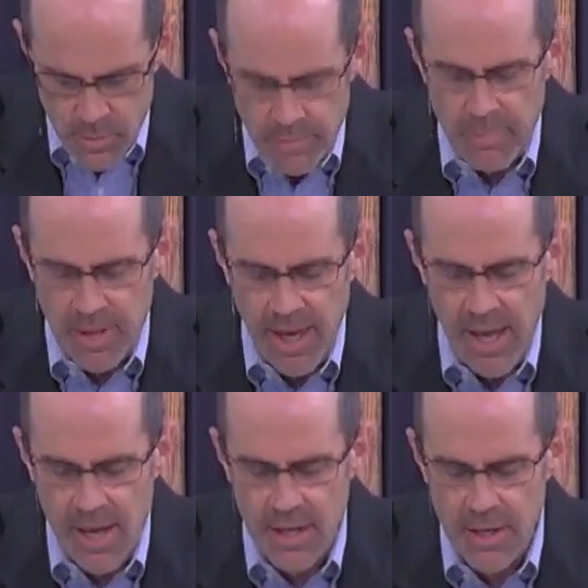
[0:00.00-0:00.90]
we
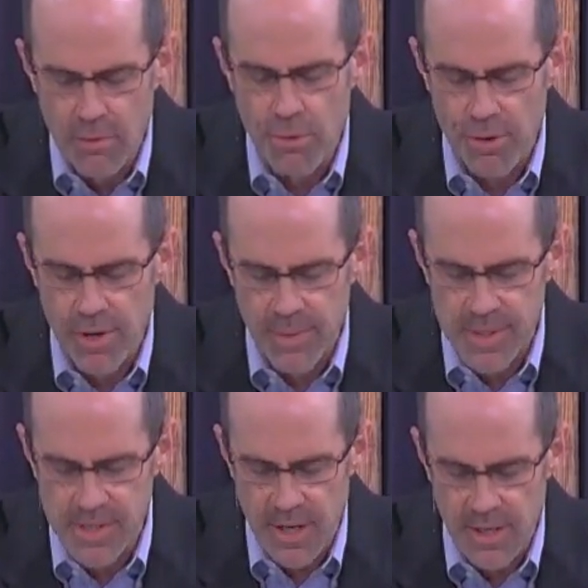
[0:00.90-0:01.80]
began in Aurora, we
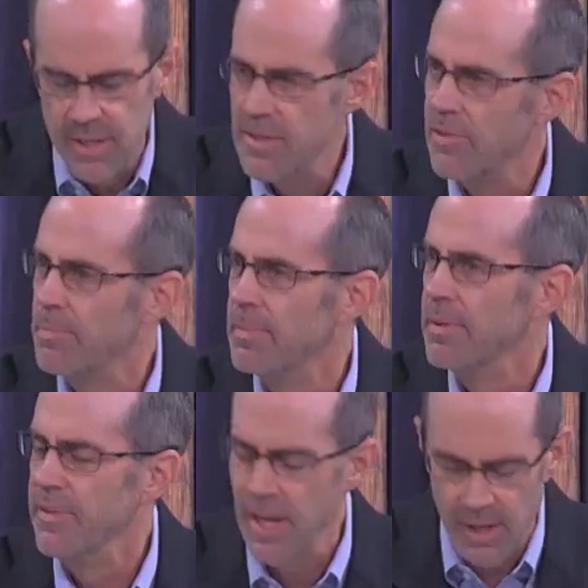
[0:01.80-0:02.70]
started this
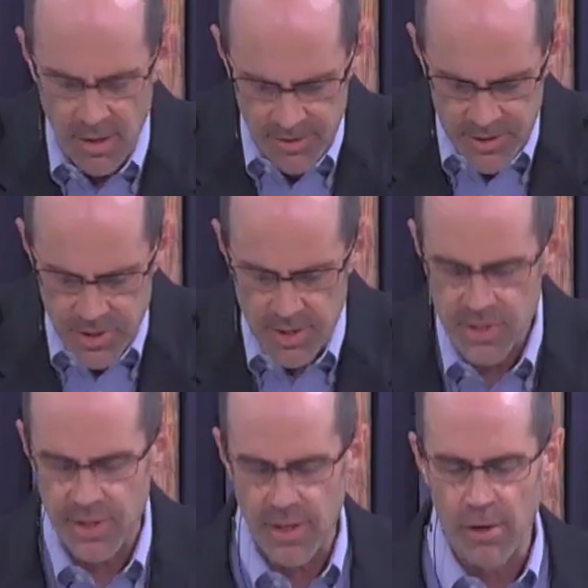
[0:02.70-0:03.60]
thing called the Church
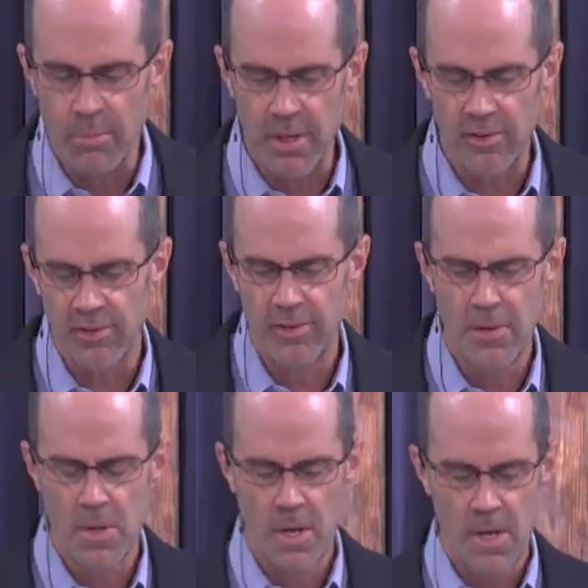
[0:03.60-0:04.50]
of the Homeless.
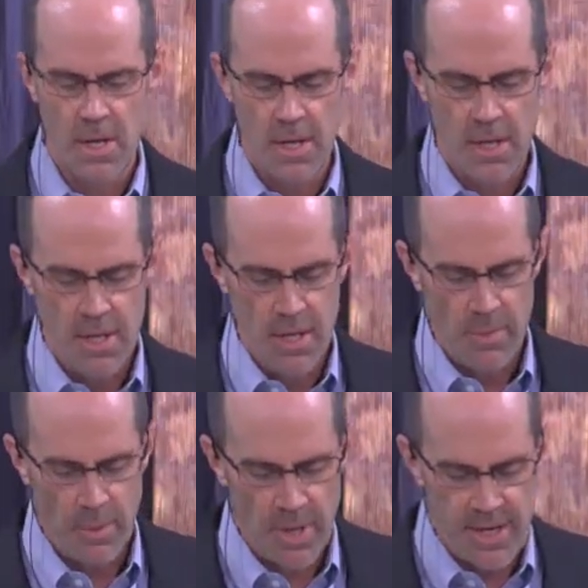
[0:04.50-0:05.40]

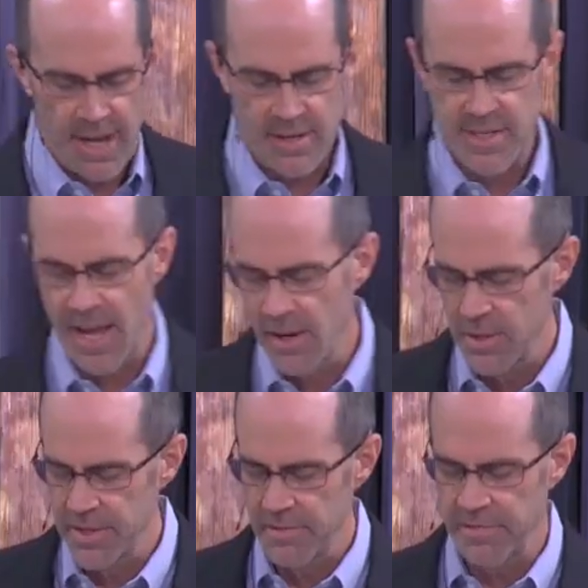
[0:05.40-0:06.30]
We went
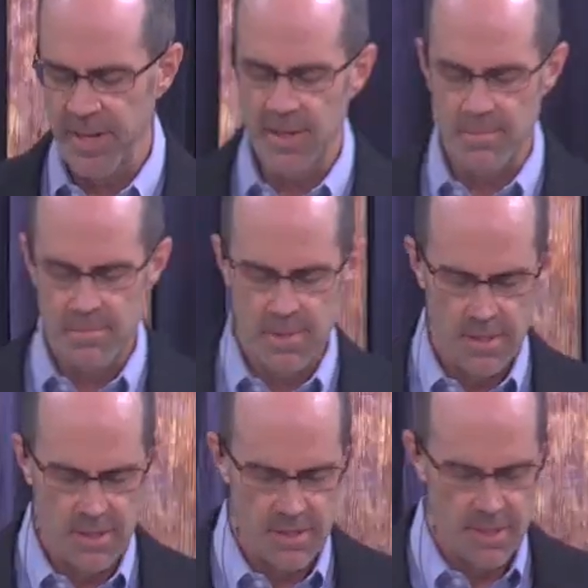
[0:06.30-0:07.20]
downtown to feed them
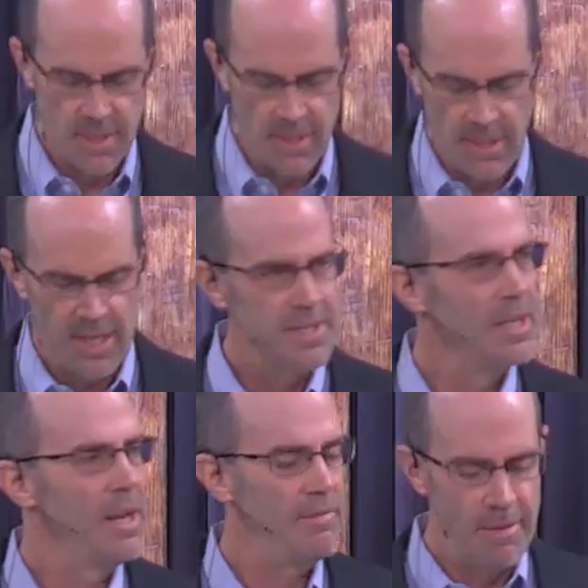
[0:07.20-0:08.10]
and to
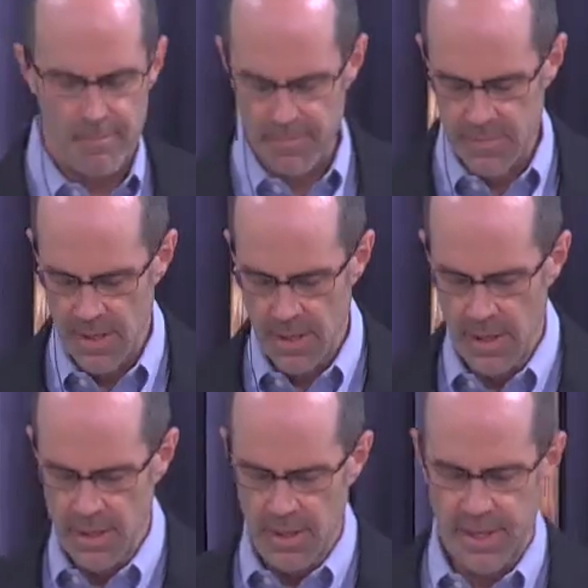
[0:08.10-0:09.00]
love them
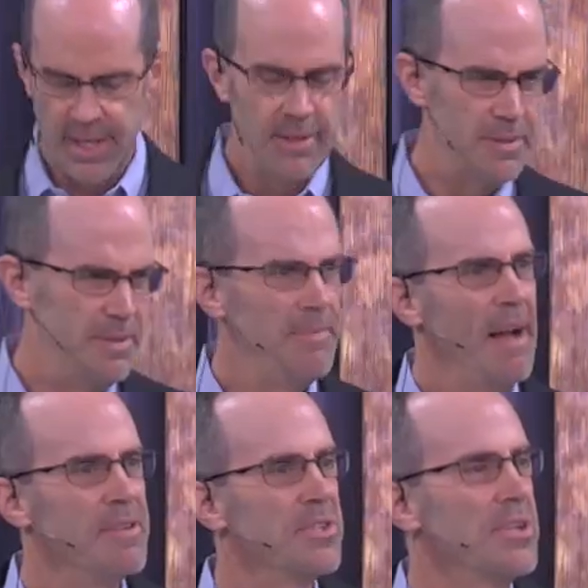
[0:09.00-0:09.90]
and to
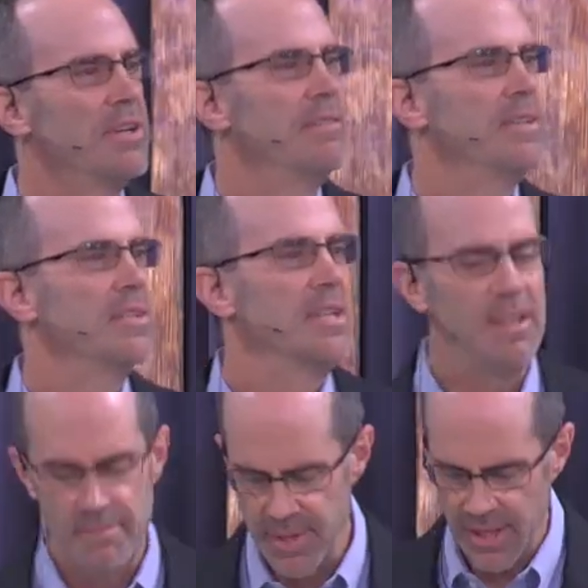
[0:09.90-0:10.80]
have a service and
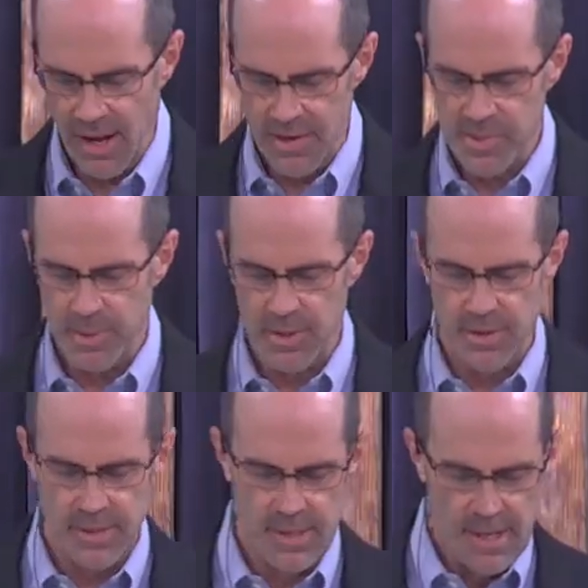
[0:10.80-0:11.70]
give them the gospel.
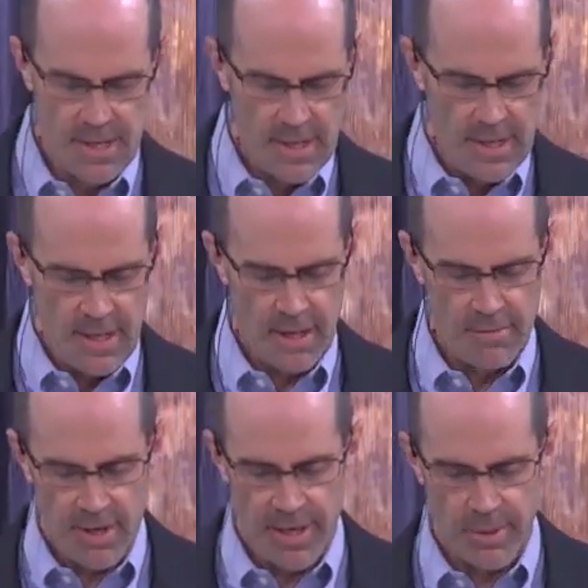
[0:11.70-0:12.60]
And, and
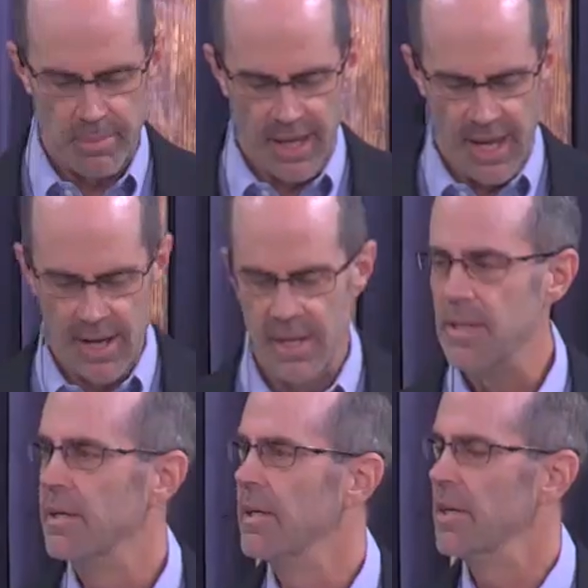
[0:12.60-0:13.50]
really, we
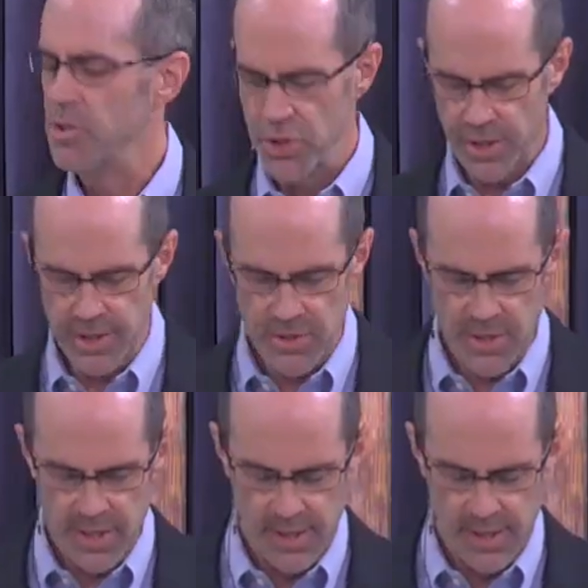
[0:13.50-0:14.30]
began a church.